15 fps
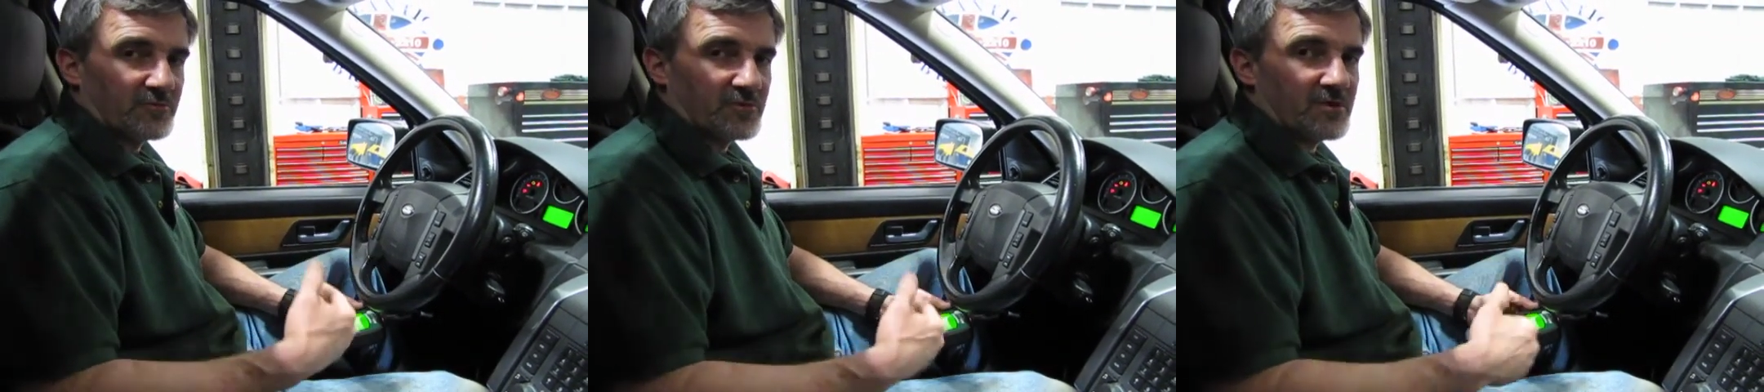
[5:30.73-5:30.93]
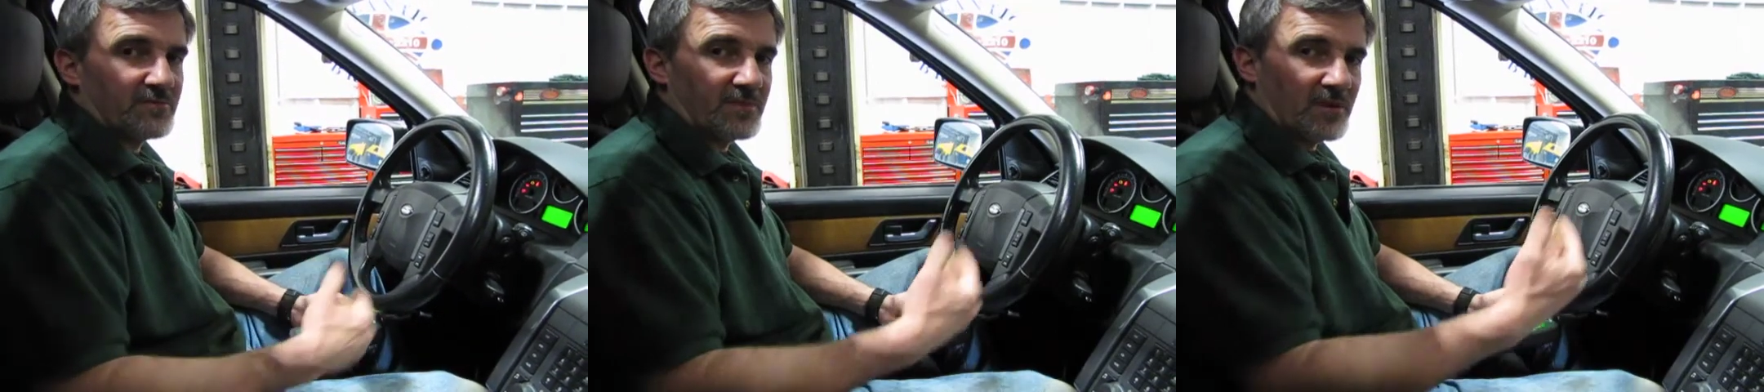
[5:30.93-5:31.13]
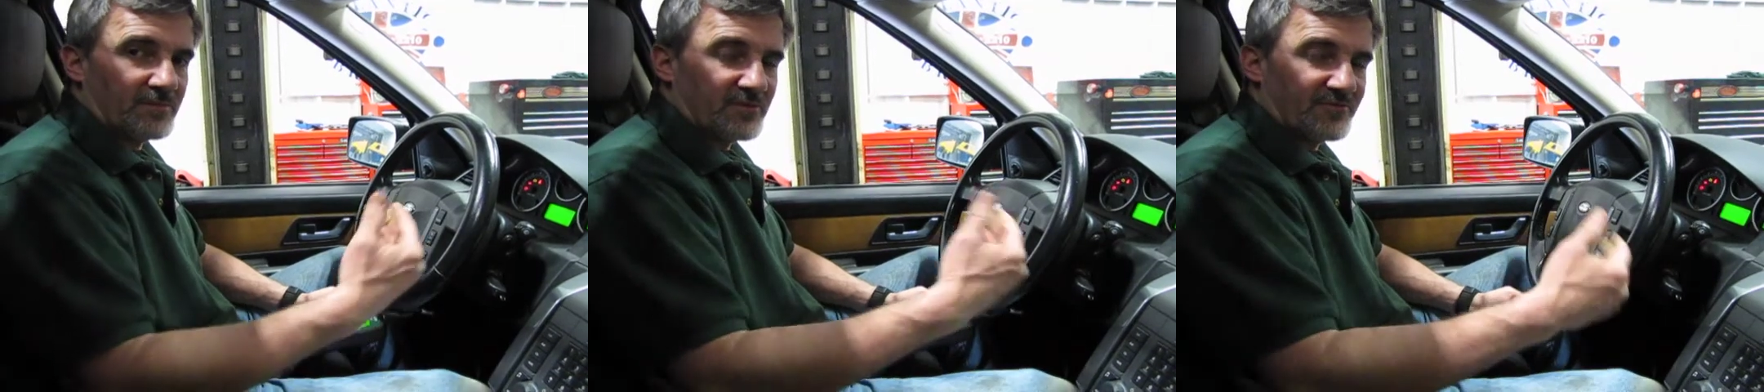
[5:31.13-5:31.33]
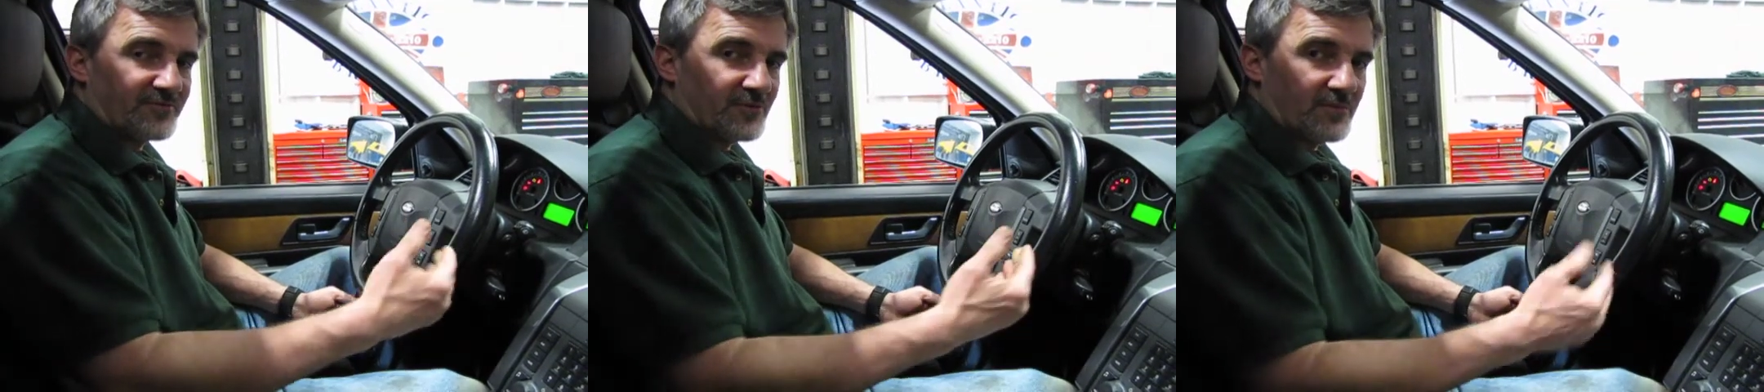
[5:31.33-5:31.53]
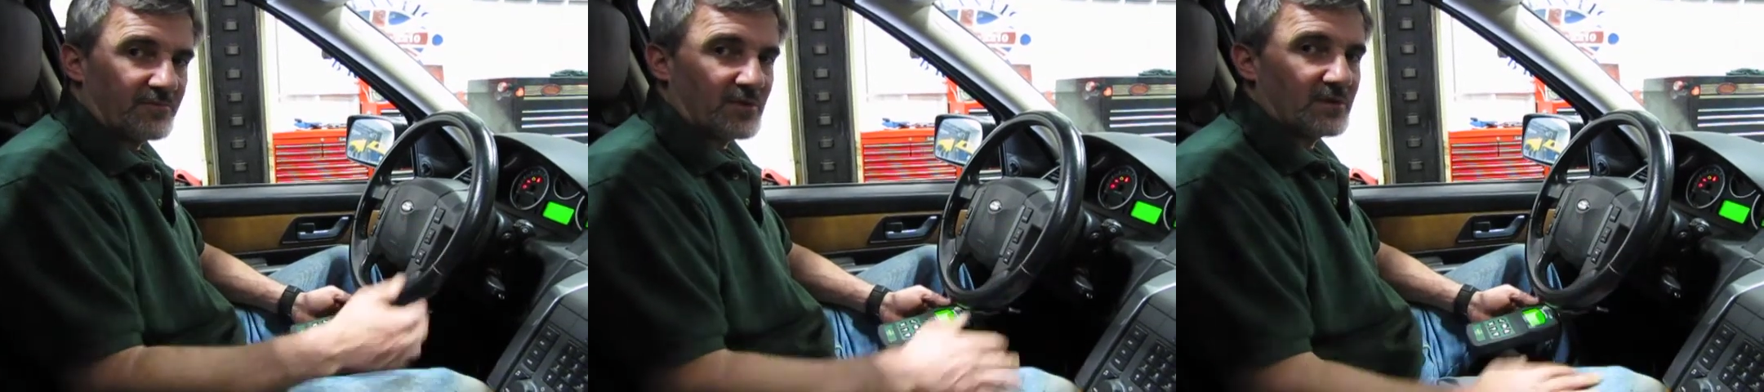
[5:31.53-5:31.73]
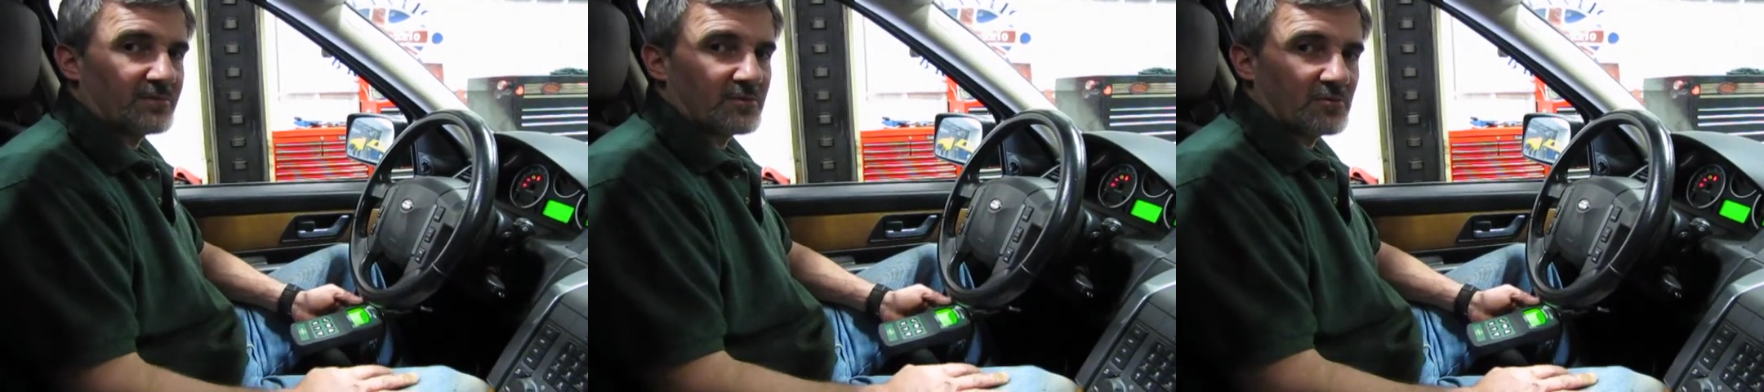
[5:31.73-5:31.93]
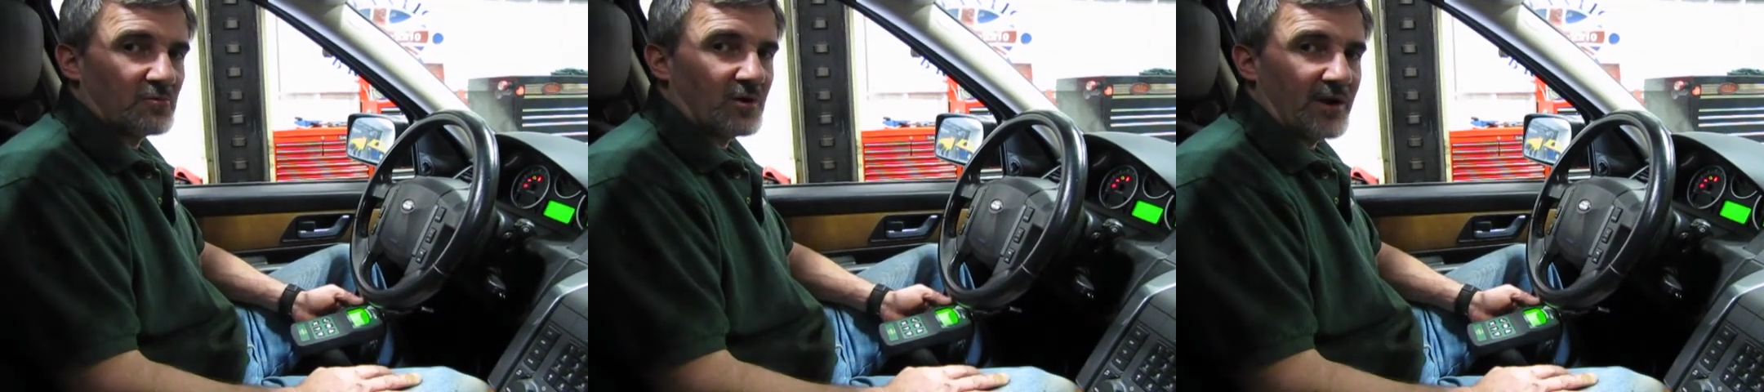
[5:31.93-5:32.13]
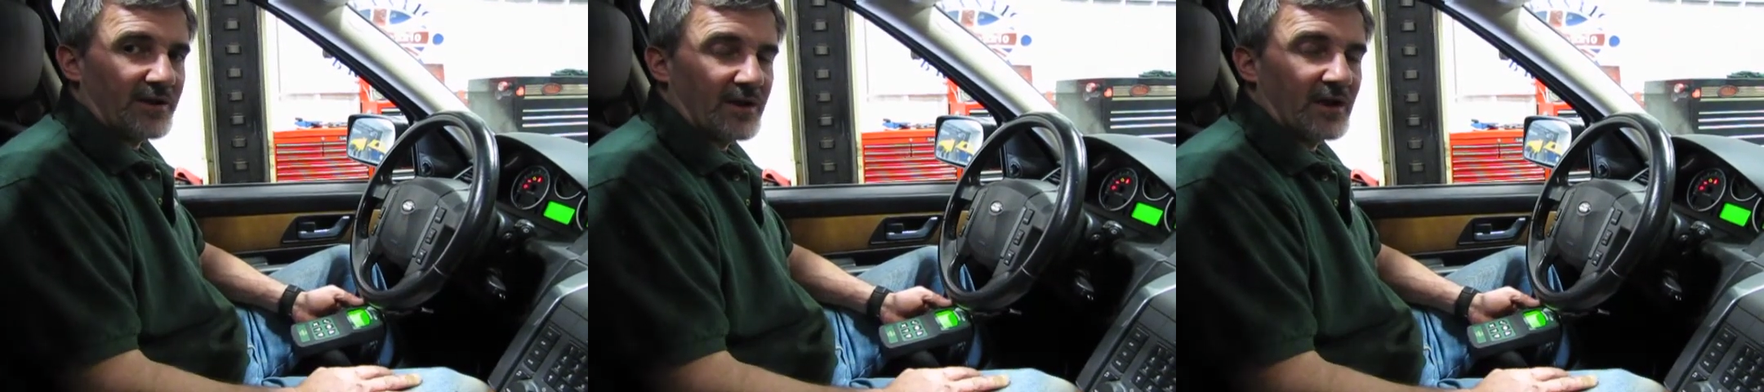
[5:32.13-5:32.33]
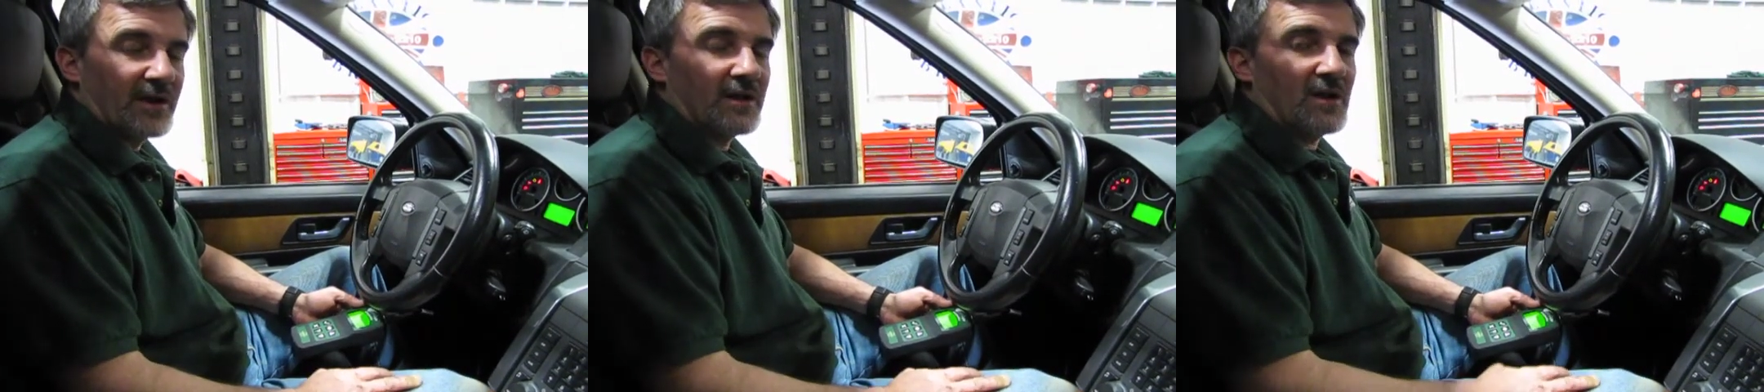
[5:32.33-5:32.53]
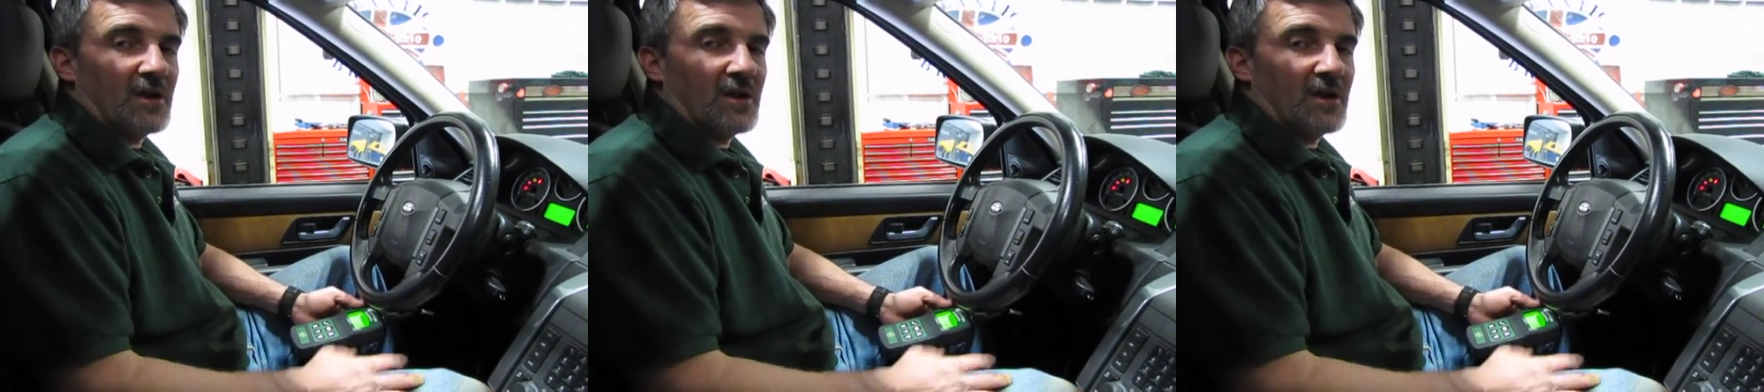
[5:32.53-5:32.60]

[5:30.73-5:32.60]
rear bumper, front bumper, and whatnot.